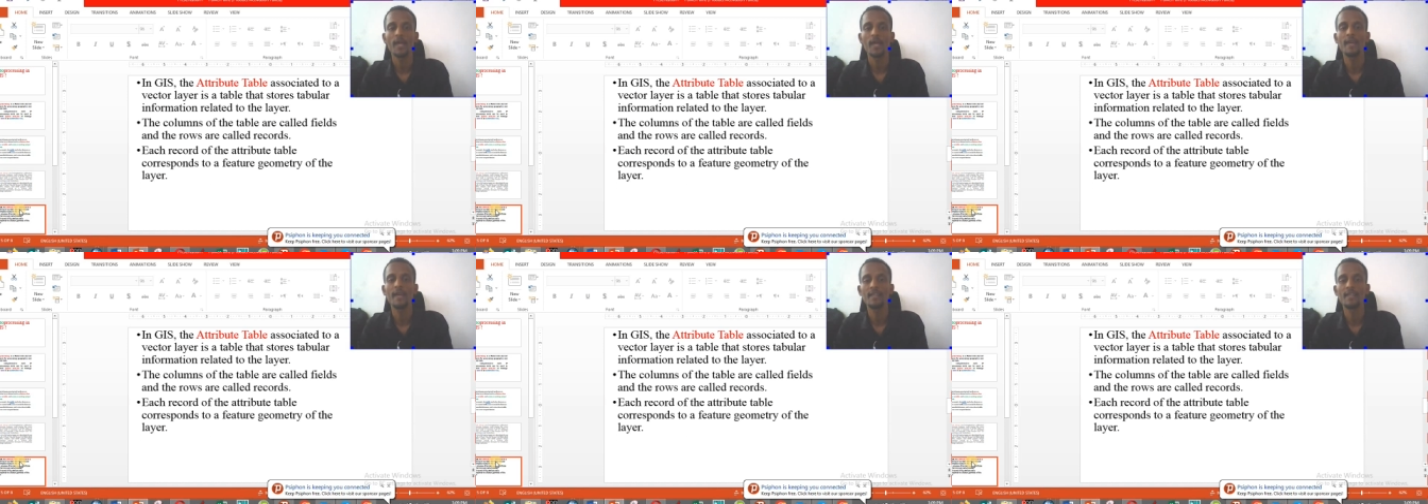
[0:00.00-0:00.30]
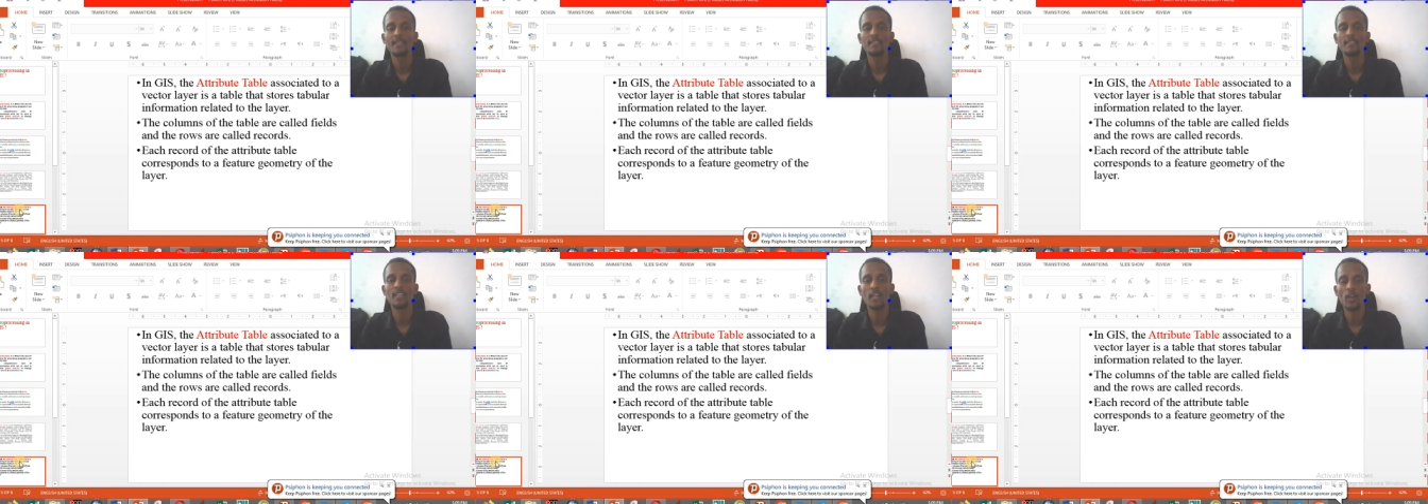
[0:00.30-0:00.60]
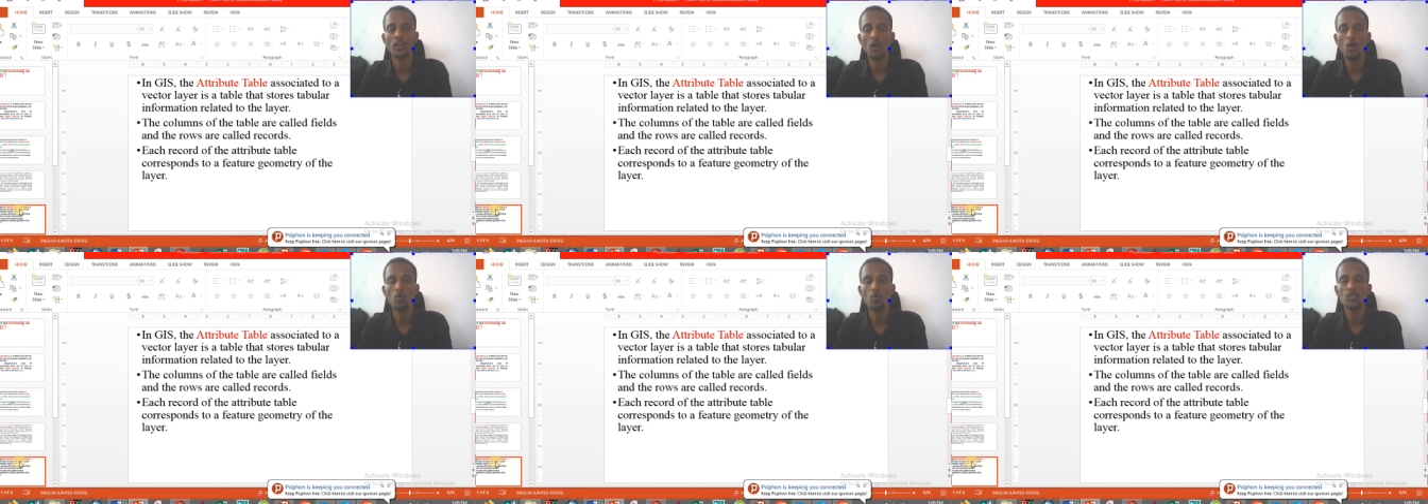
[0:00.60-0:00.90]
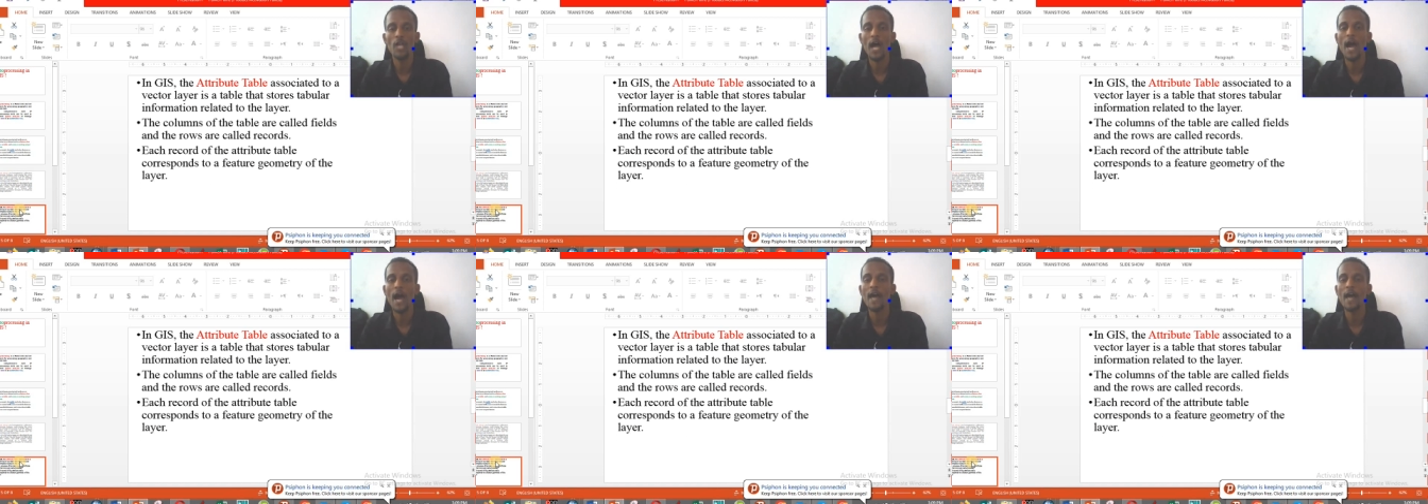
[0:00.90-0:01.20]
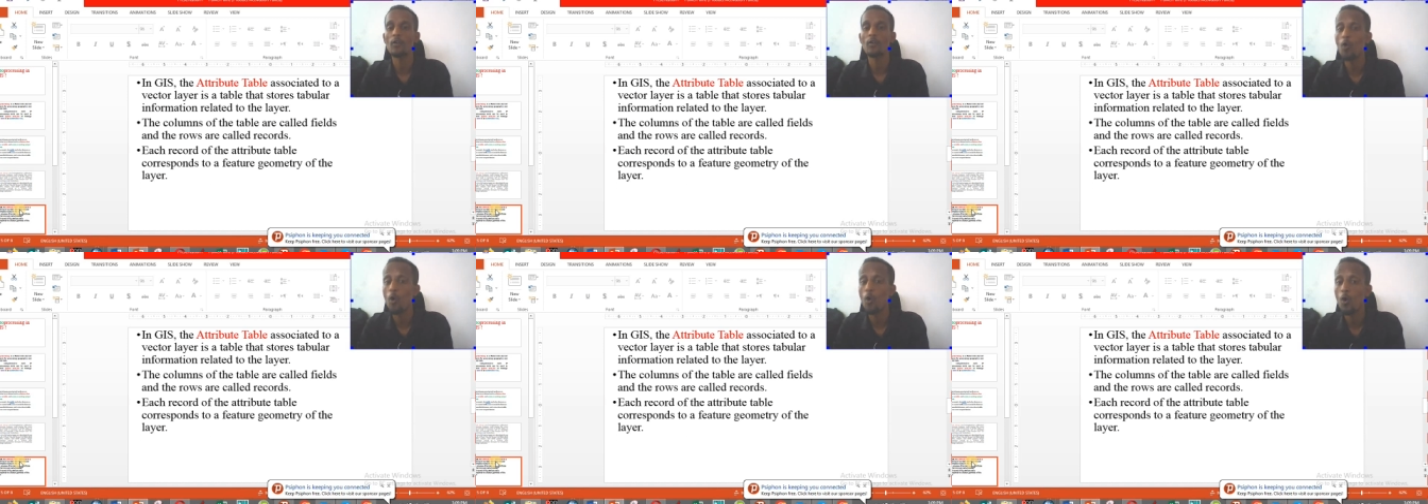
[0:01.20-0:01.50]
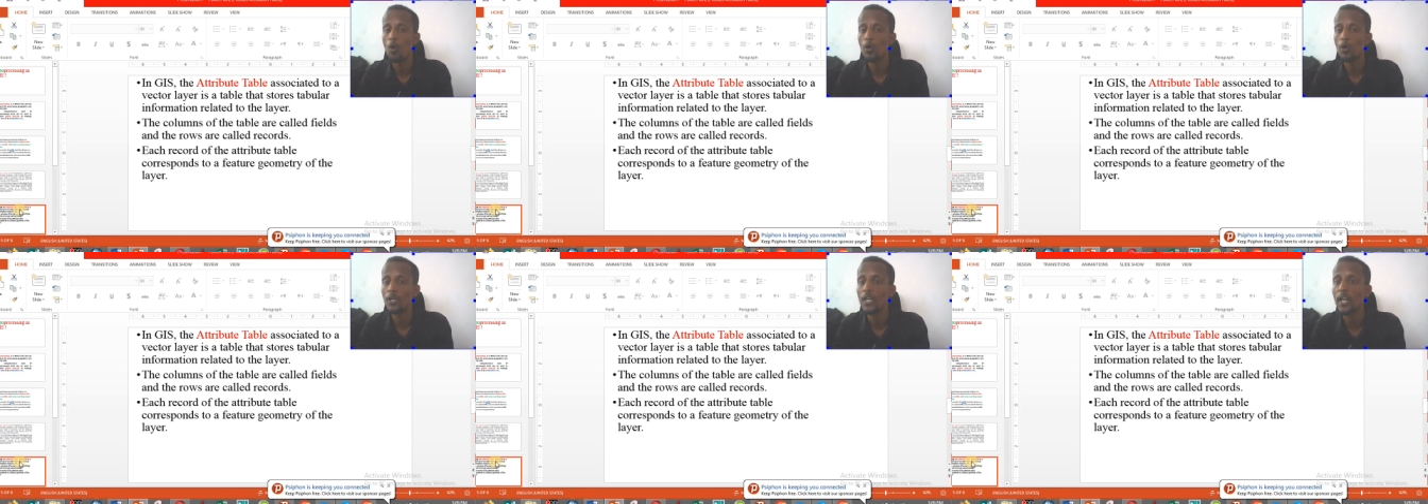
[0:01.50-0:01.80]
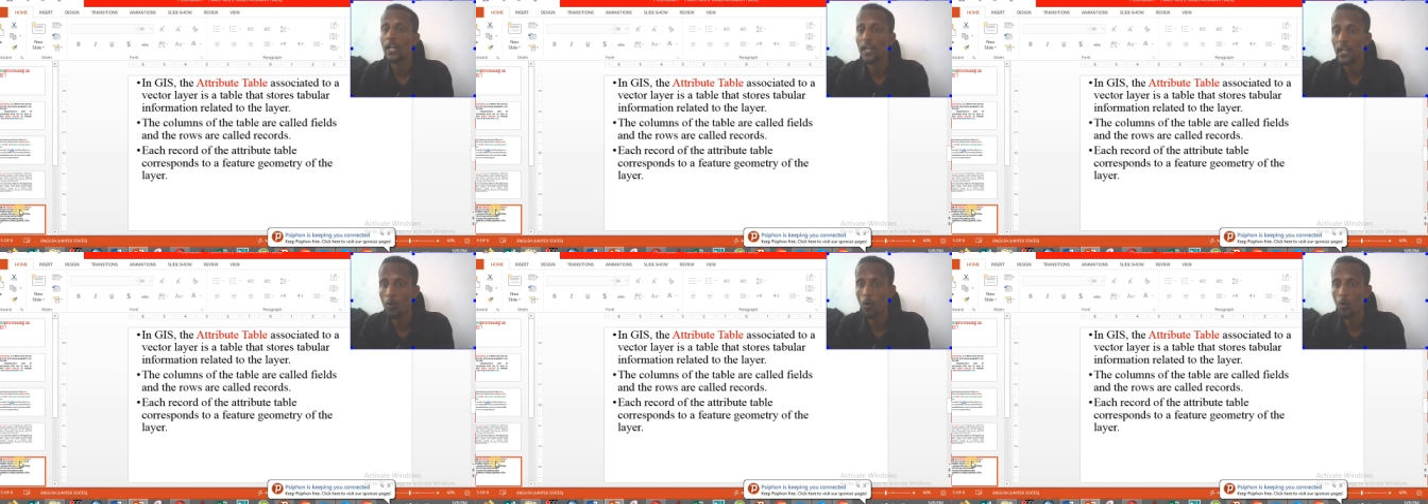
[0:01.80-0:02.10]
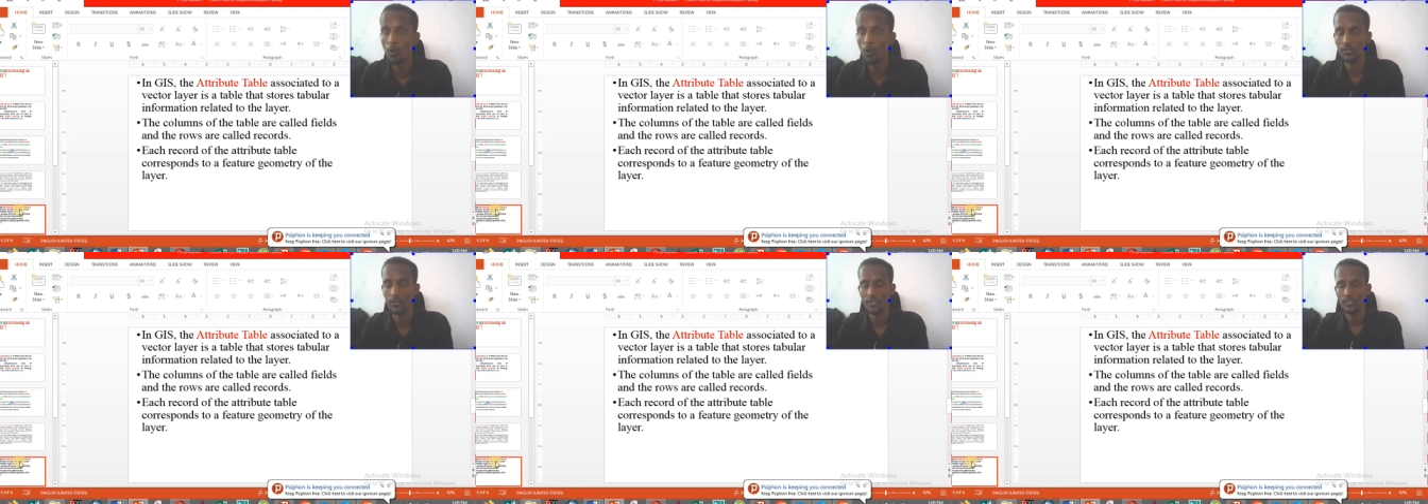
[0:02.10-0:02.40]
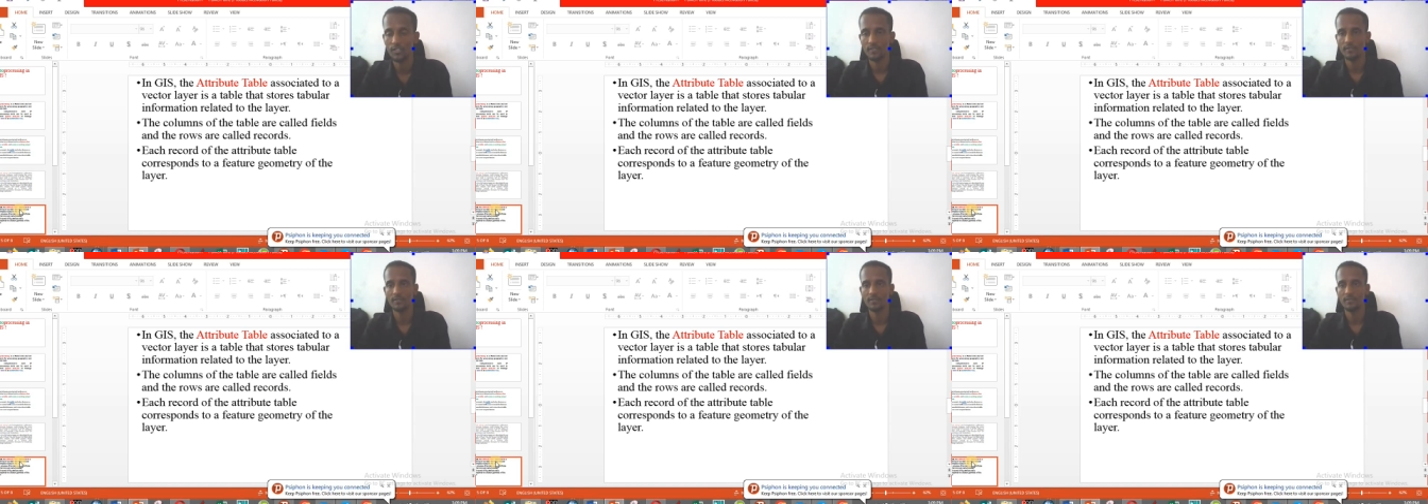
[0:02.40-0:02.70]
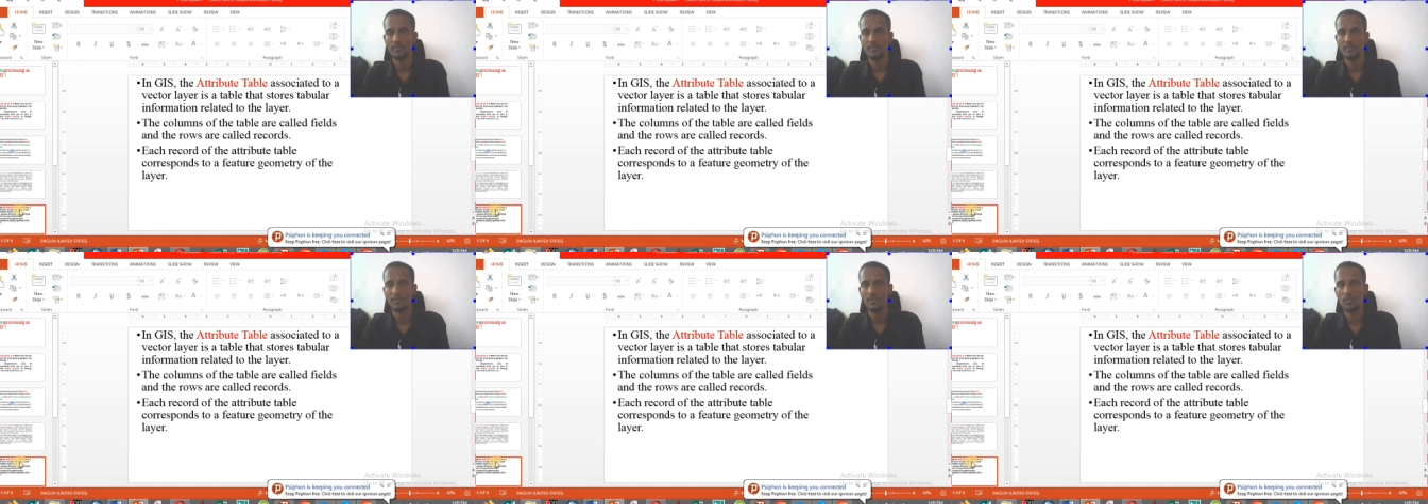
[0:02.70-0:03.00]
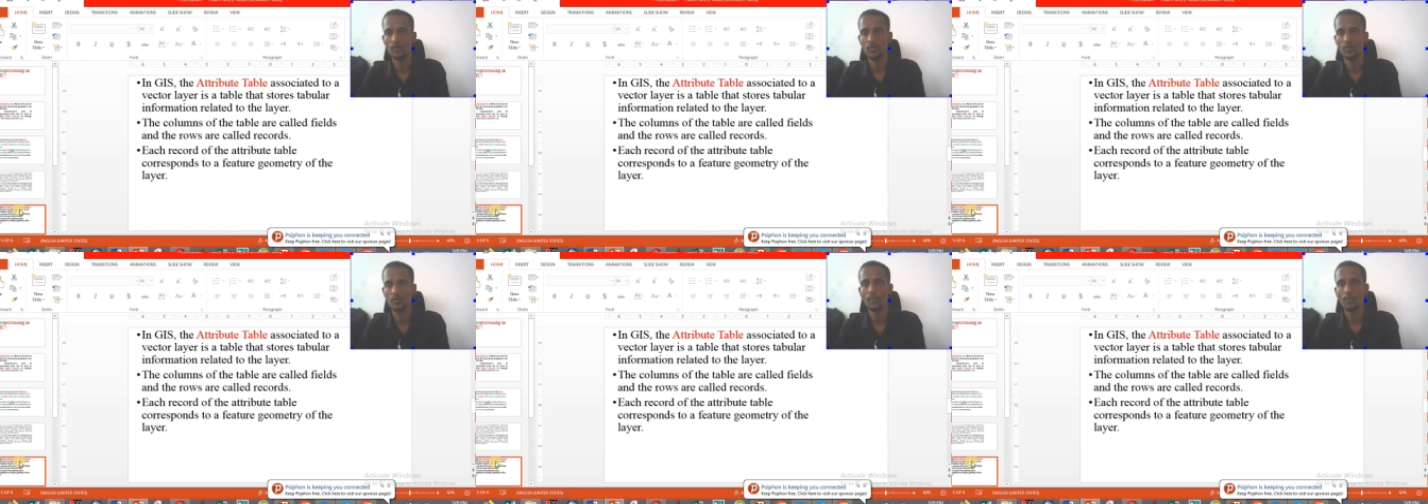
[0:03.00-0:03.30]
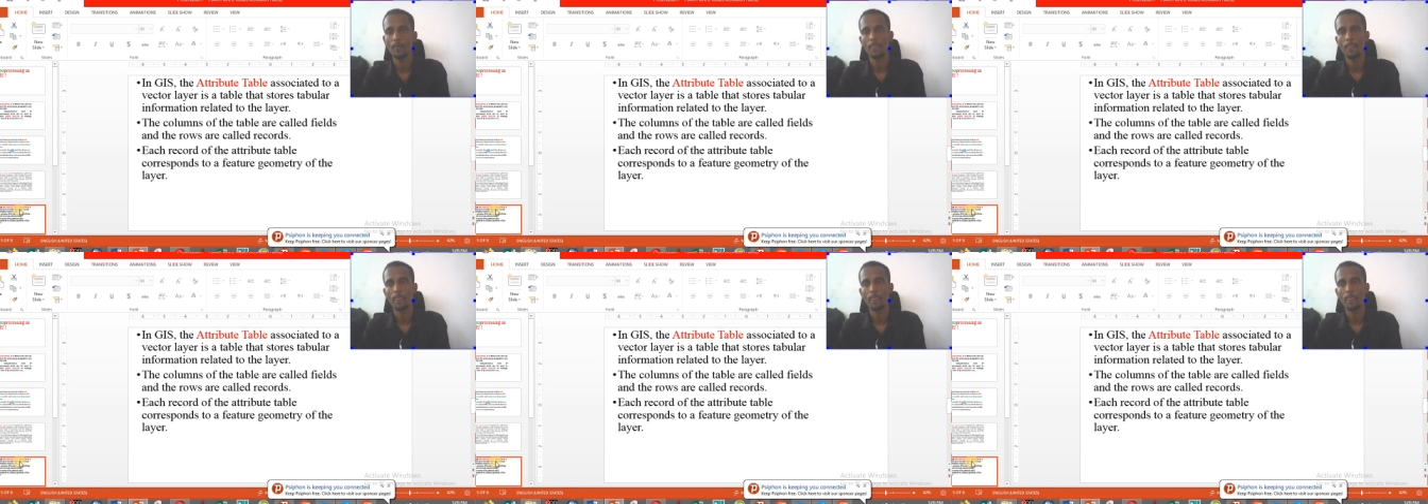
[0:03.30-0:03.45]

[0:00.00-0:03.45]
and the rows are called records. Look,